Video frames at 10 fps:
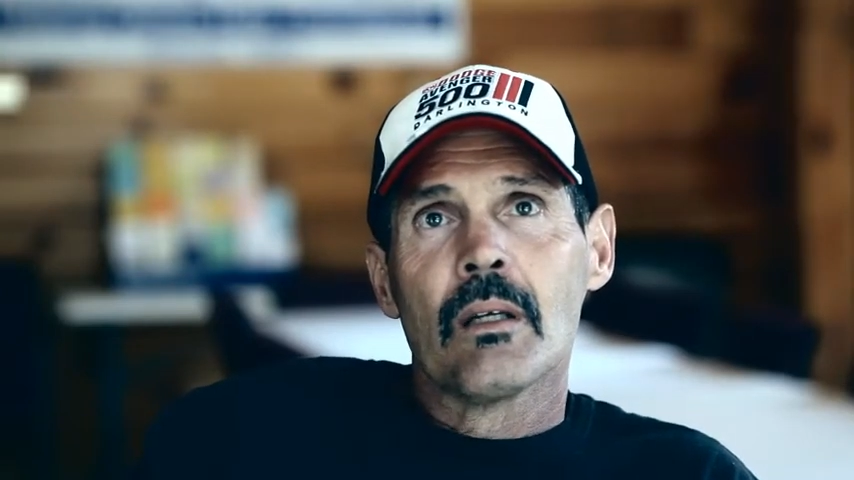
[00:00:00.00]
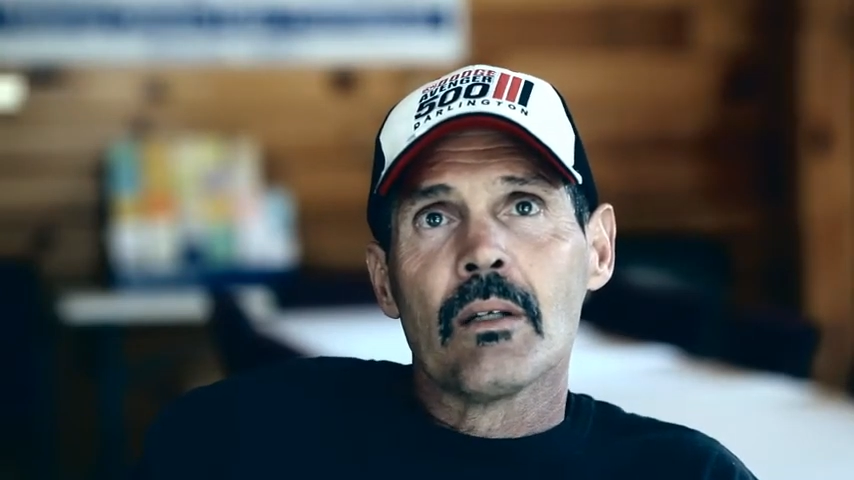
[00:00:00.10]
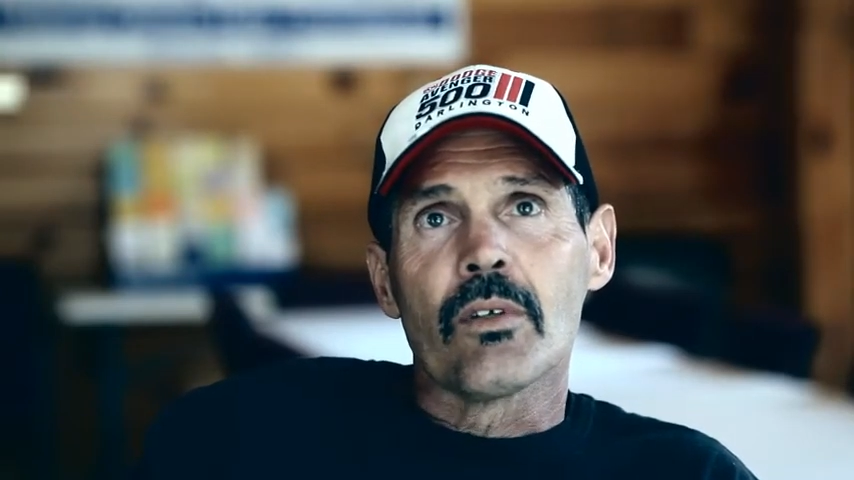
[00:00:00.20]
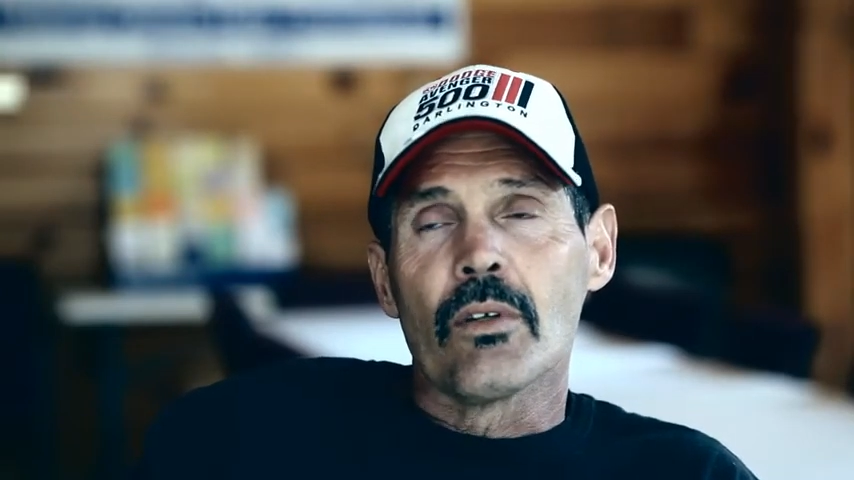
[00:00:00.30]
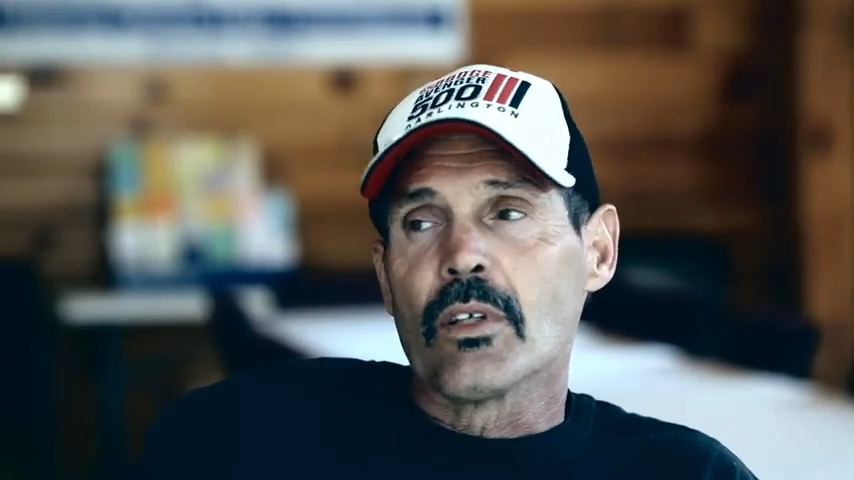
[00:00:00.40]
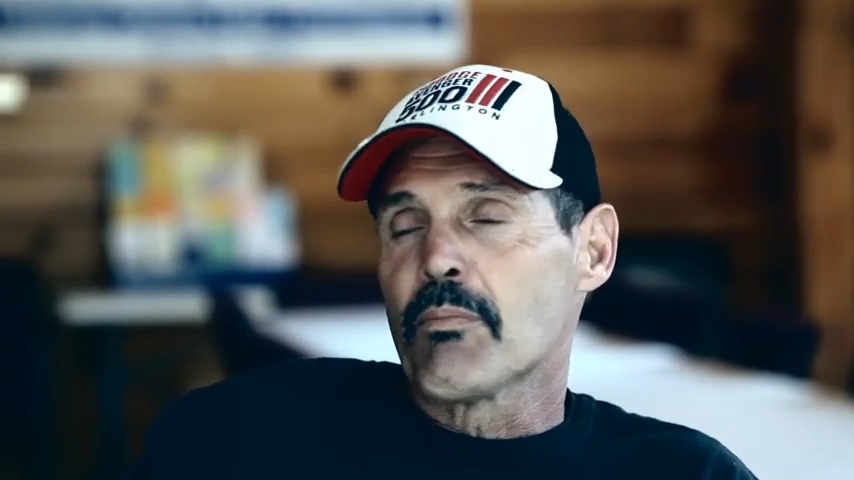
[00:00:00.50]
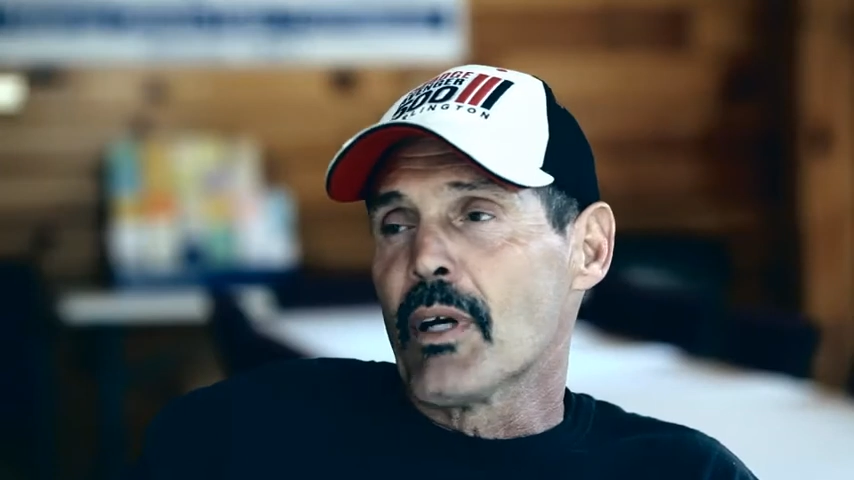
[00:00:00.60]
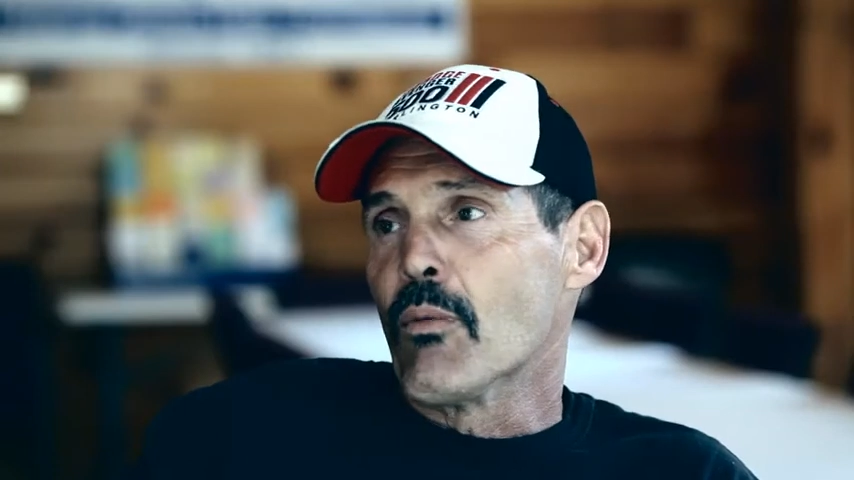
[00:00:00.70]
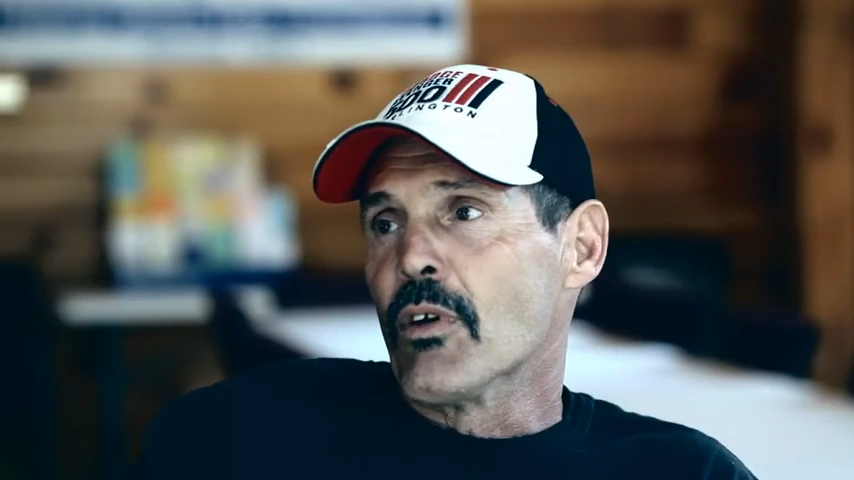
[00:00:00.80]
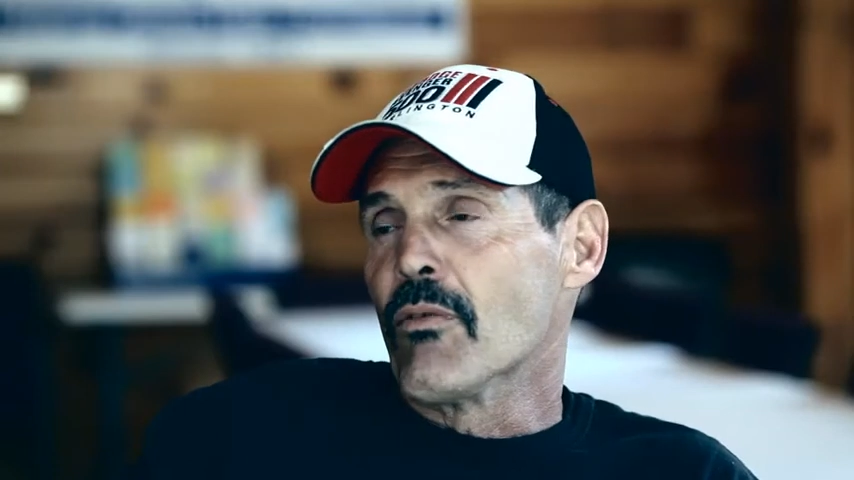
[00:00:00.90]
So that's
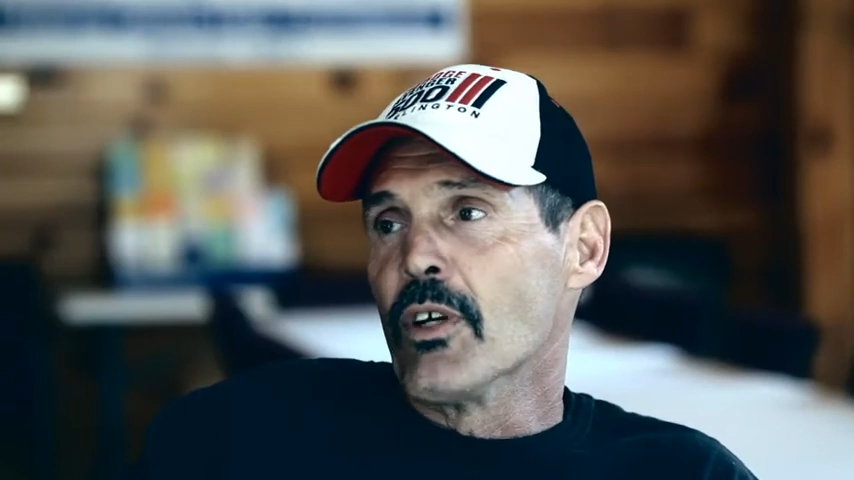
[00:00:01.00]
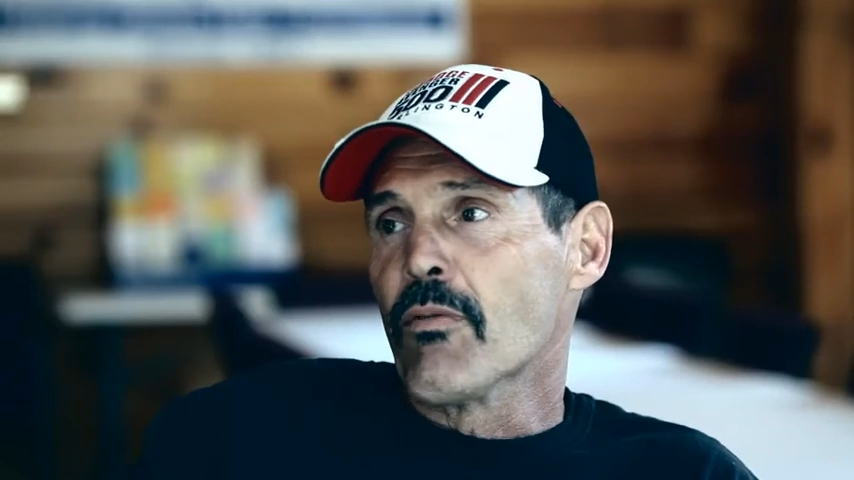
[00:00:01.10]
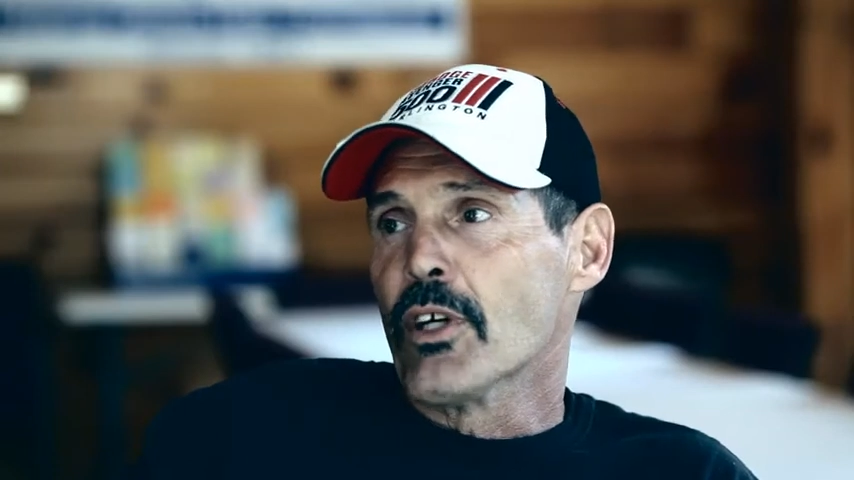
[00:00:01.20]
about, what, roughly